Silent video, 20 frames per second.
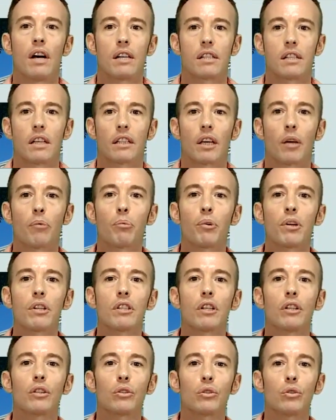that I
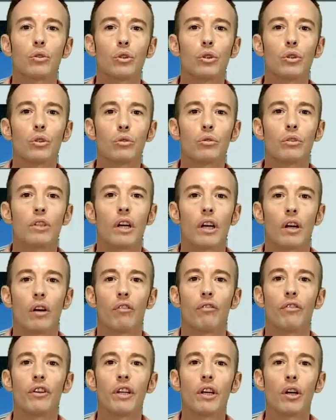present to you today a
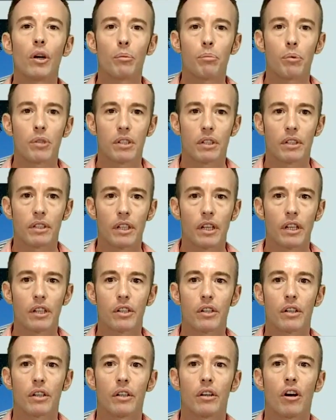video
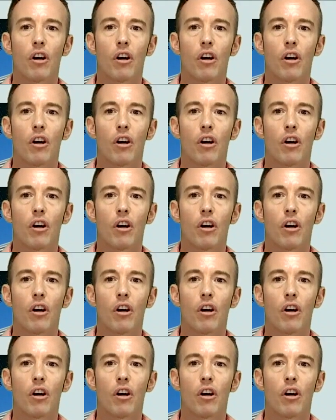presentation